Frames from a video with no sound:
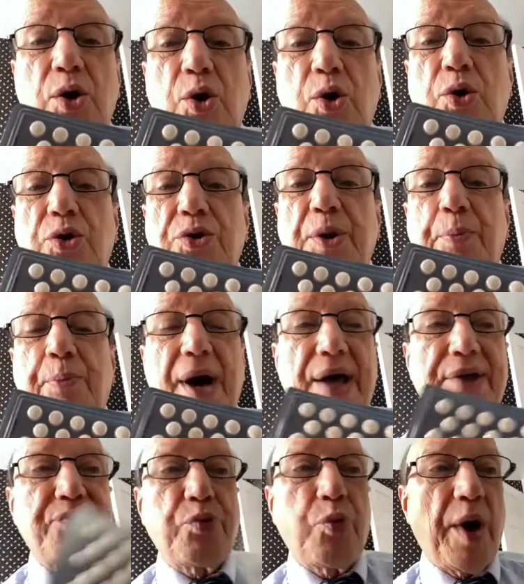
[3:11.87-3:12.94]
all the
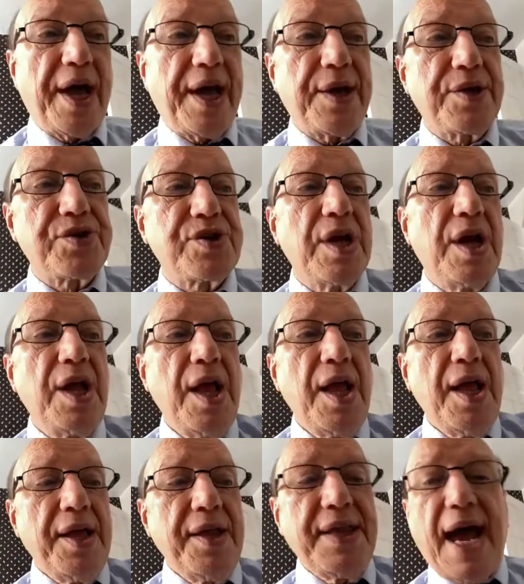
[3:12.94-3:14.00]
pathways.
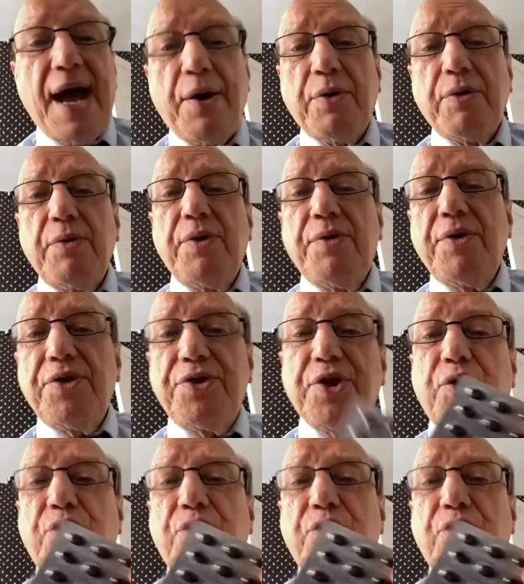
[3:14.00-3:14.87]
Now, the